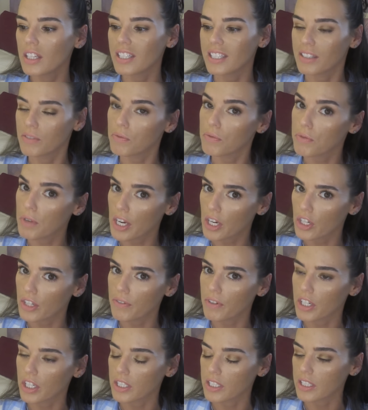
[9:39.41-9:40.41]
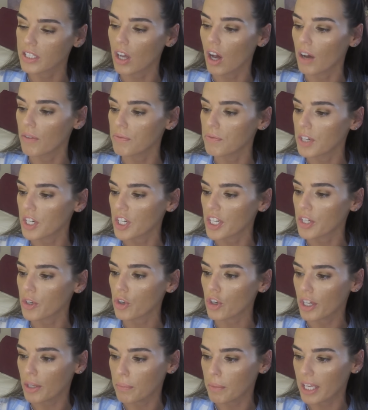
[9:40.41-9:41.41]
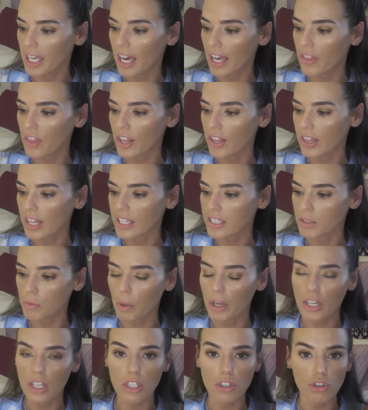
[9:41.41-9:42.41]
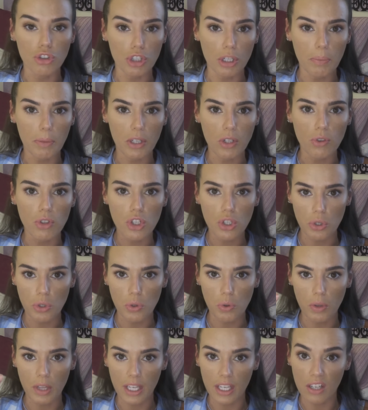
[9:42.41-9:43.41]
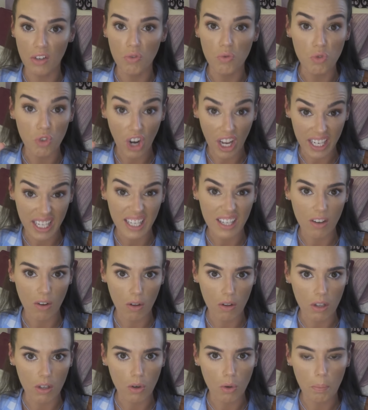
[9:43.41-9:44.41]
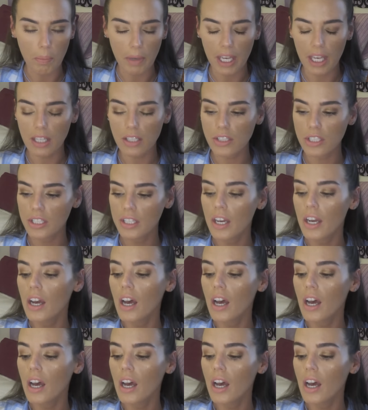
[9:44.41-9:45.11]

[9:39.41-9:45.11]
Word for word: It's very, very soft, very creamy. I think that's what contributes to the running a little bit.